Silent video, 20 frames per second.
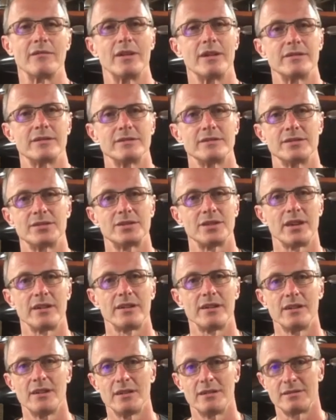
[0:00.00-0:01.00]
around in the
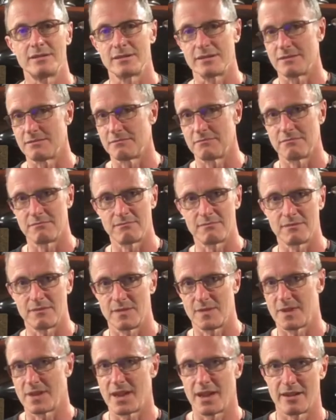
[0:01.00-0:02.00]
shed, some
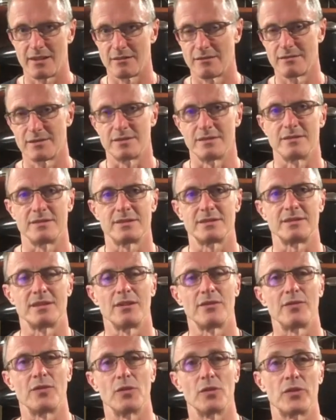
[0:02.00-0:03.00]
nails and
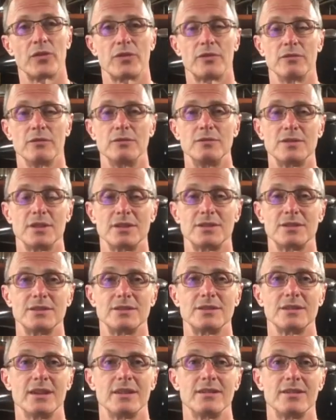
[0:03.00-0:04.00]
stuff, or screws I
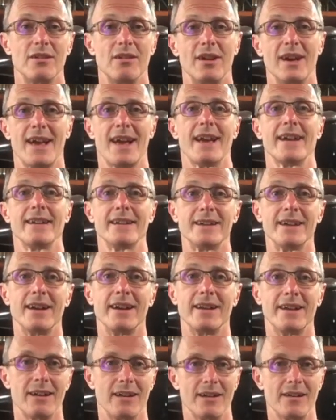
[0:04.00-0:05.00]
should say, that I had
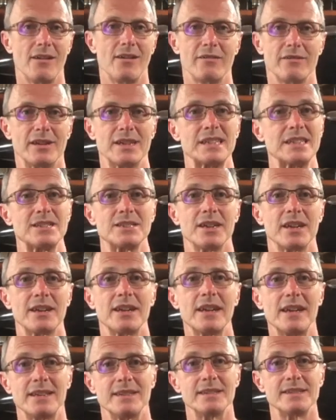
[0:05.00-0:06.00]
again lying around in the shed.
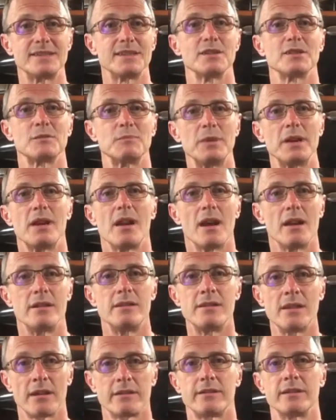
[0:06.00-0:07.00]
This cost me
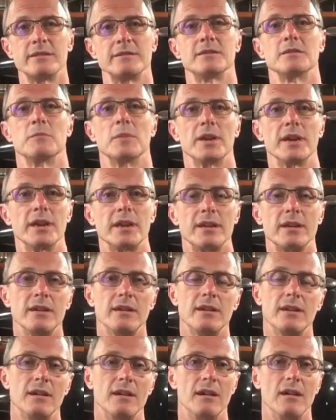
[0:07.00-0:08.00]
nothing to make,
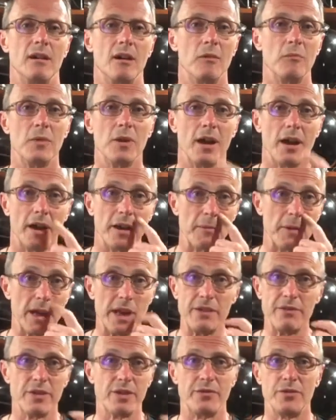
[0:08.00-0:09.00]
and
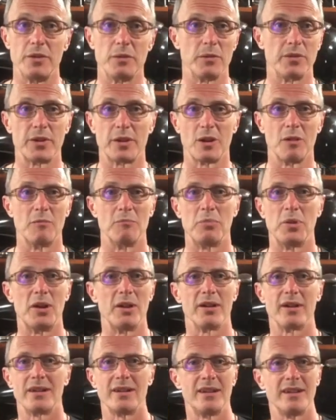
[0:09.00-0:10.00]
even if you were to go and
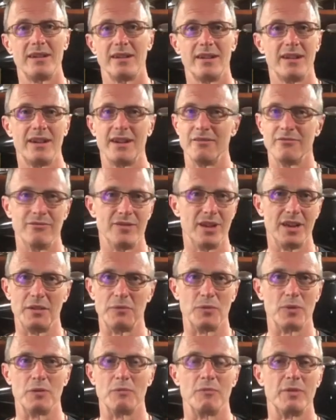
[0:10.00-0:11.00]
buy it, it really
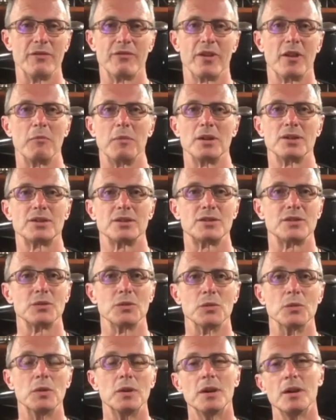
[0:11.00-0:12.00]
wouldn't be very much at
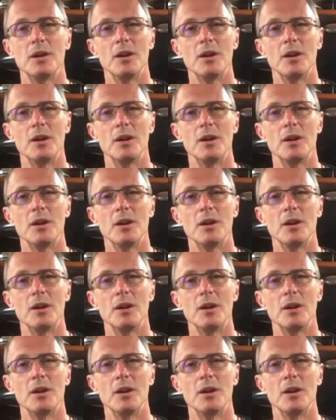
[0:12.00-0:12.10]
all.